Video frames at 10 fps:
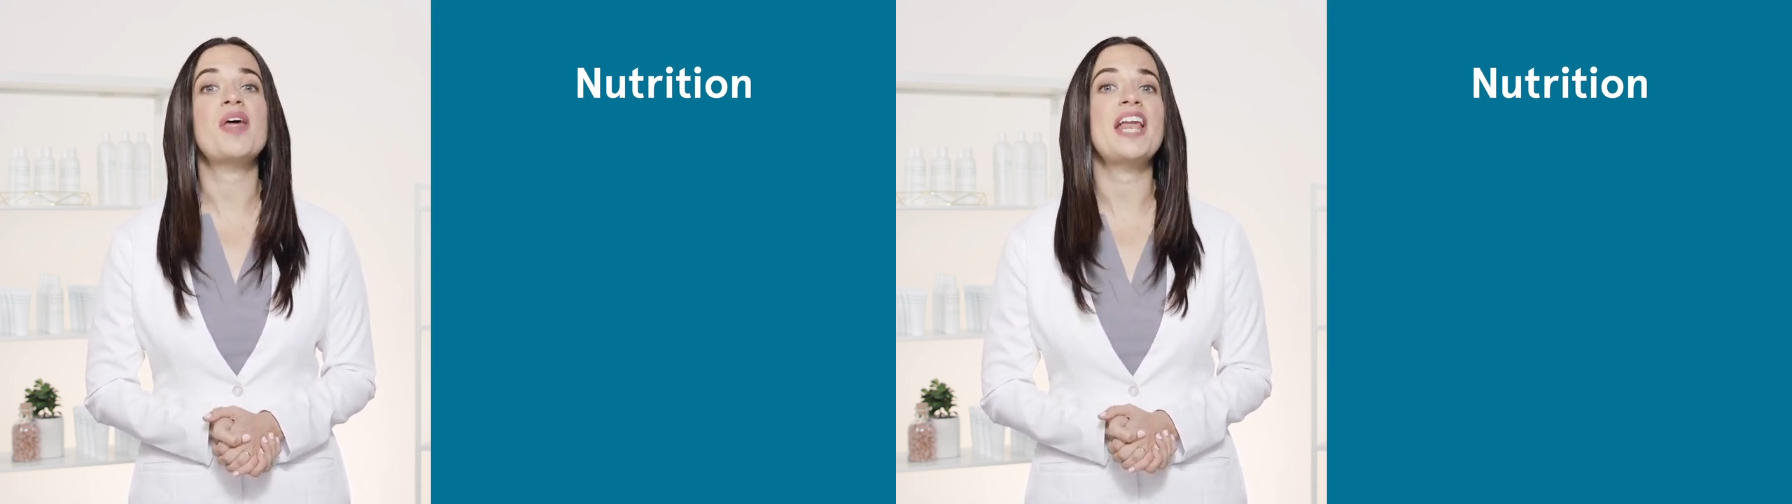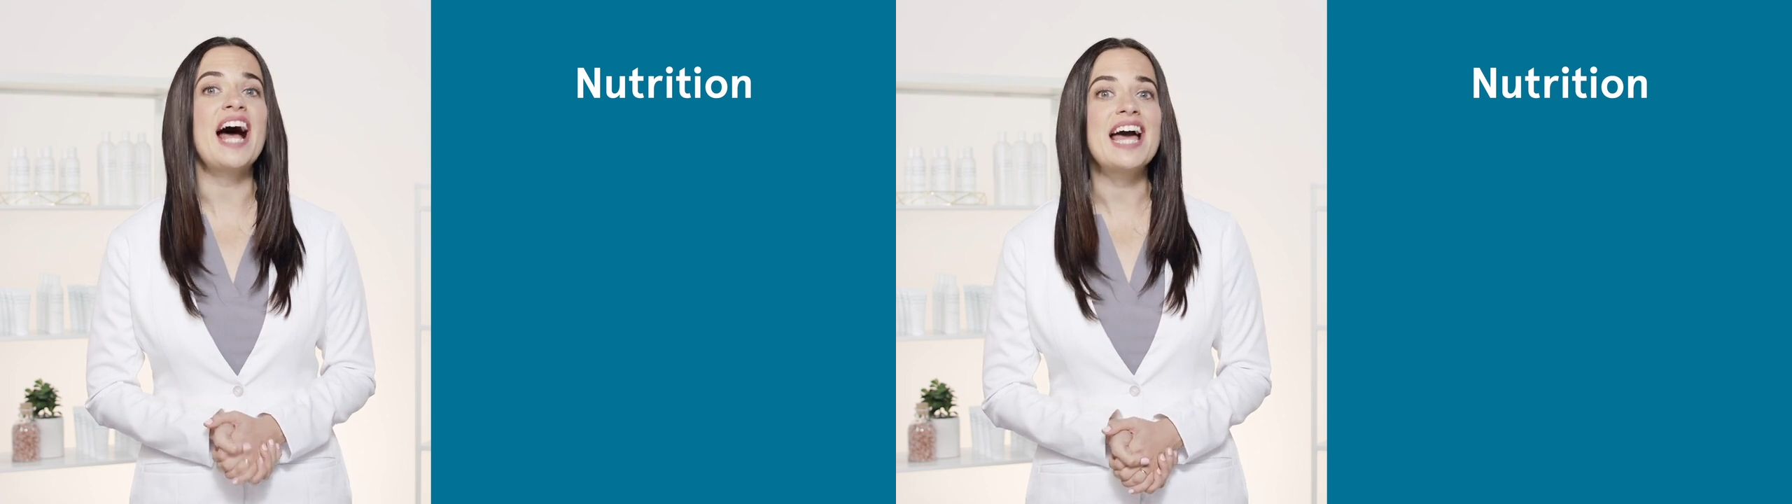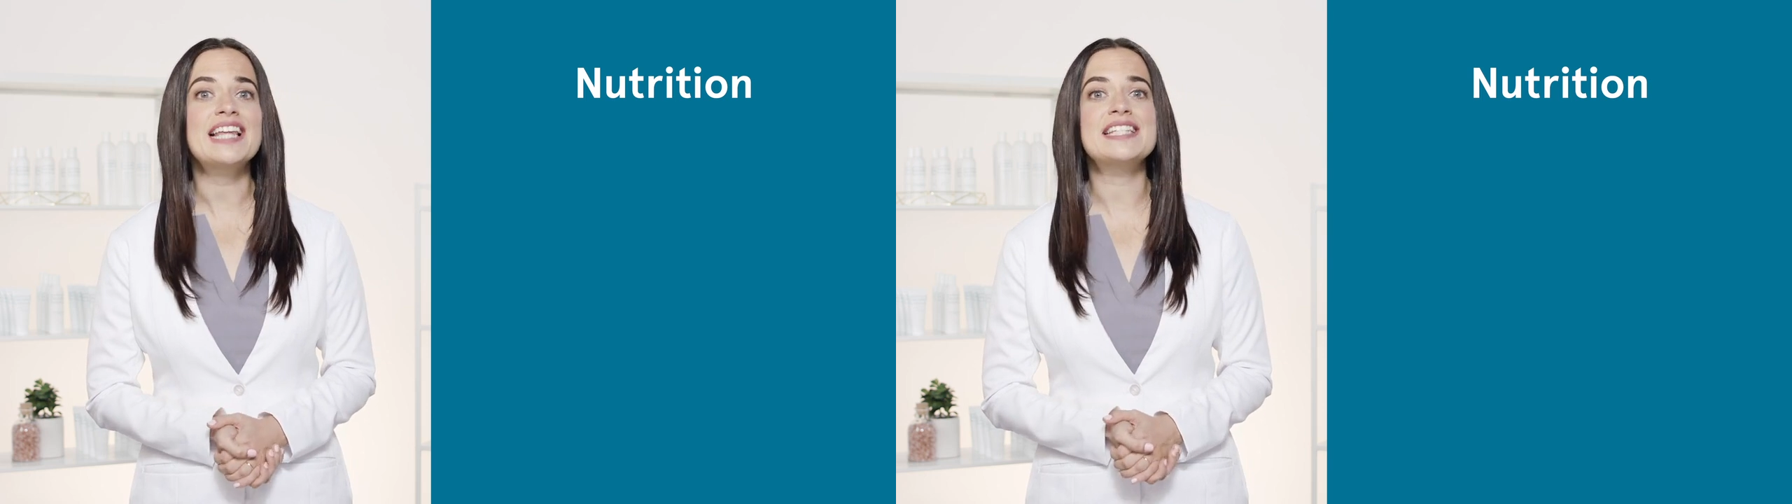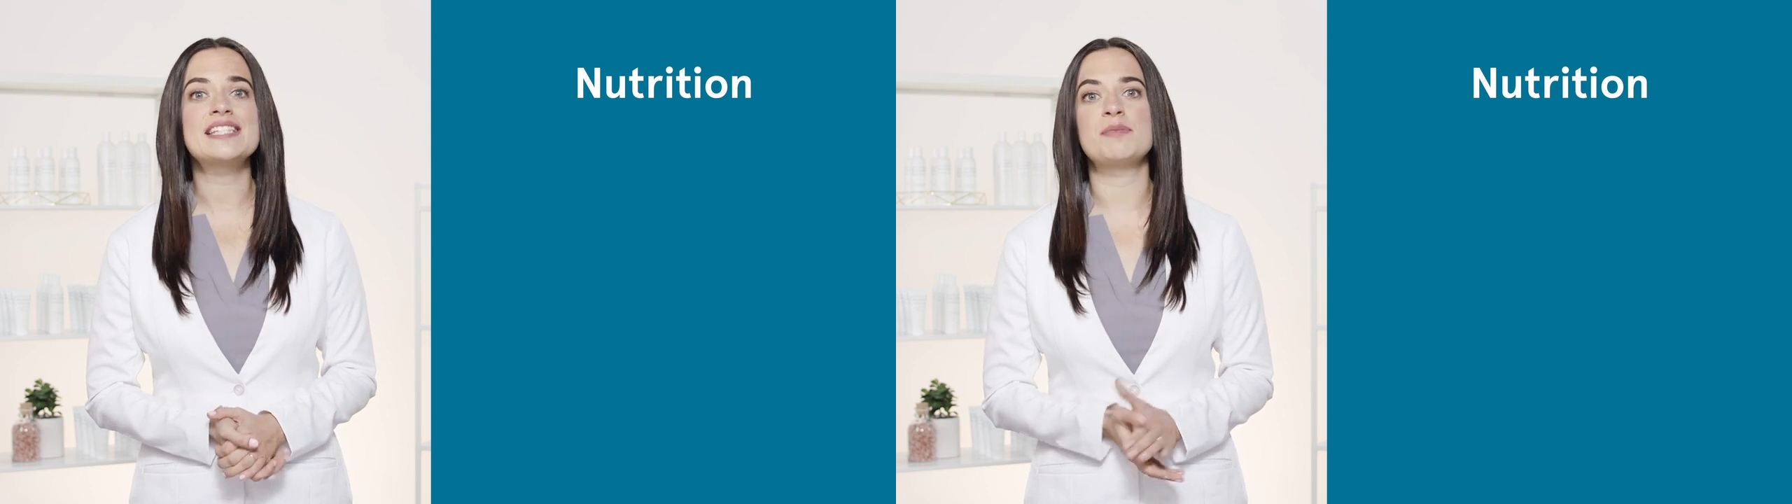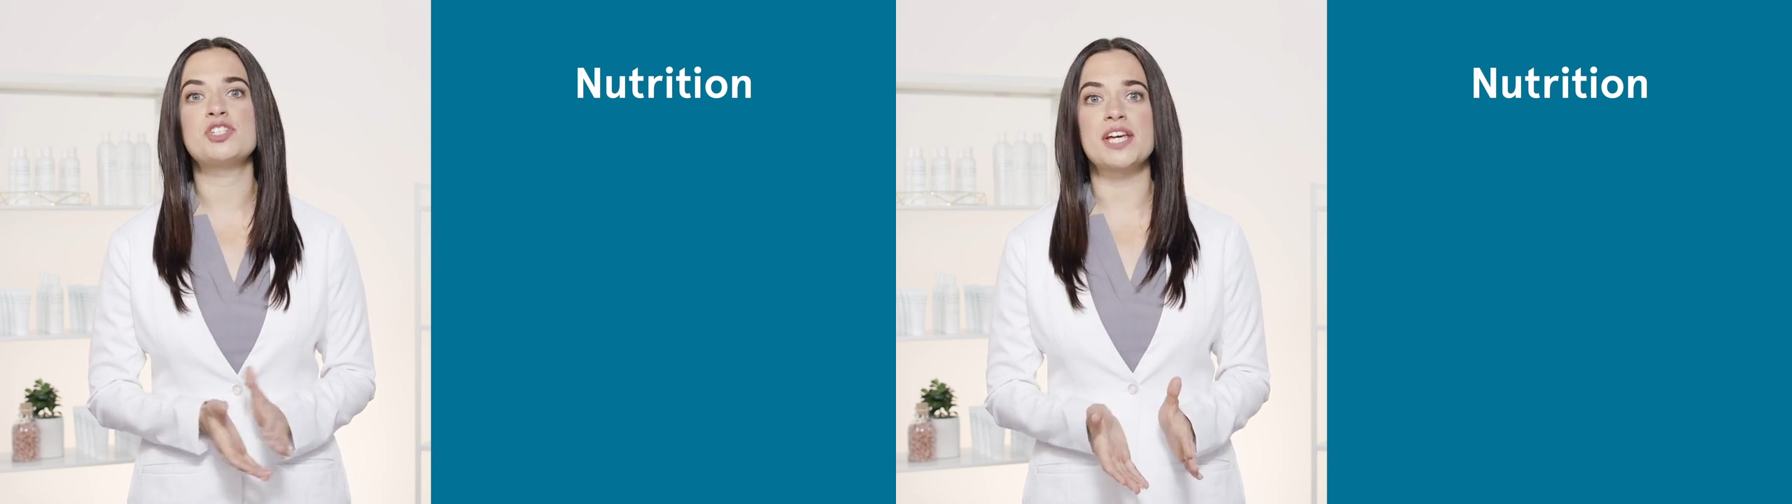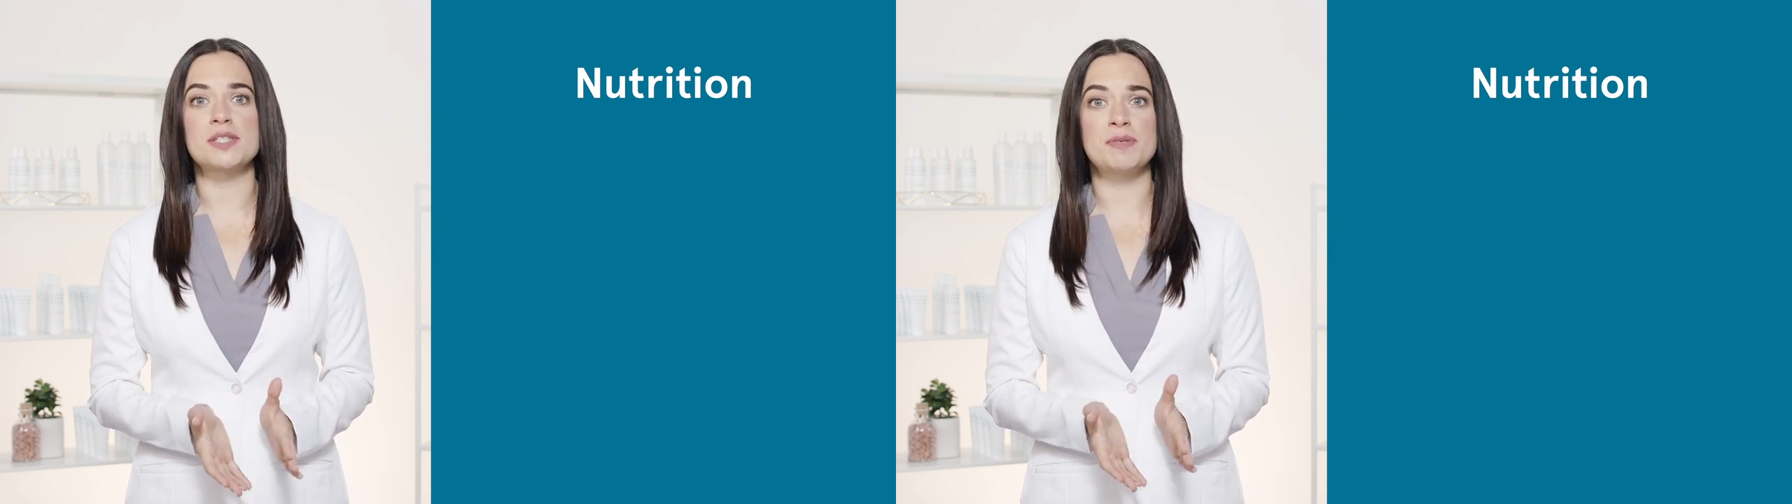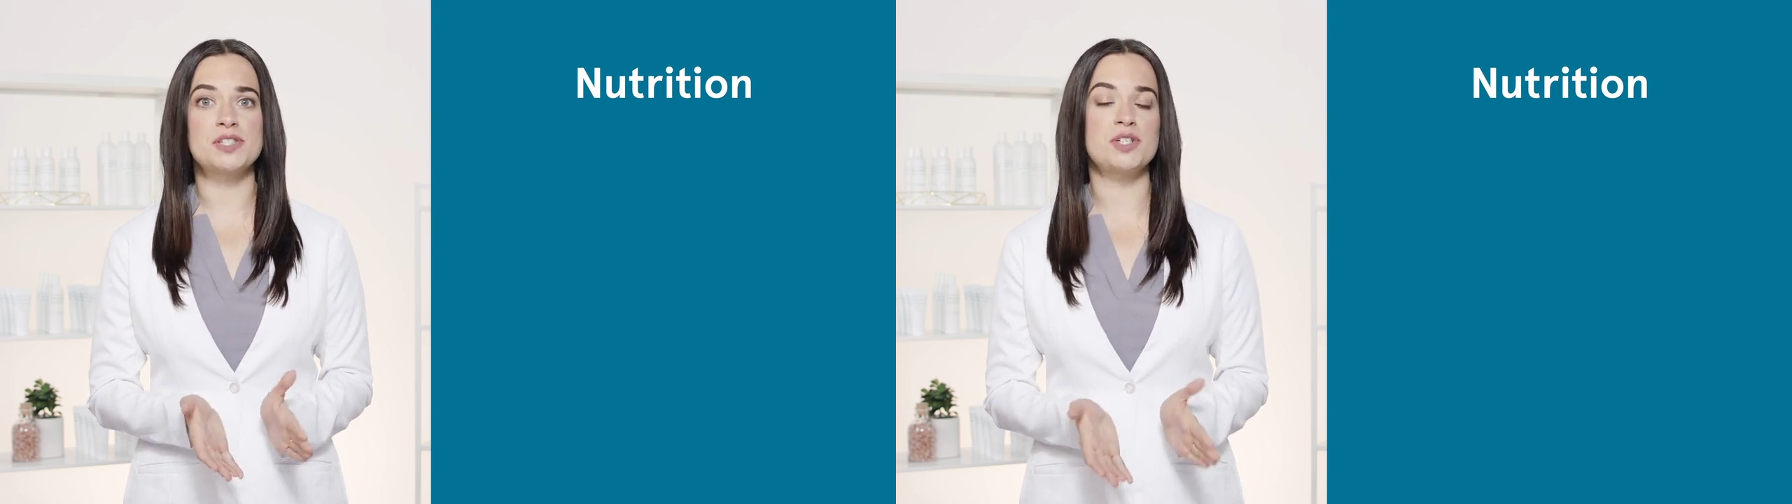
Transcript: that highlights some adjustments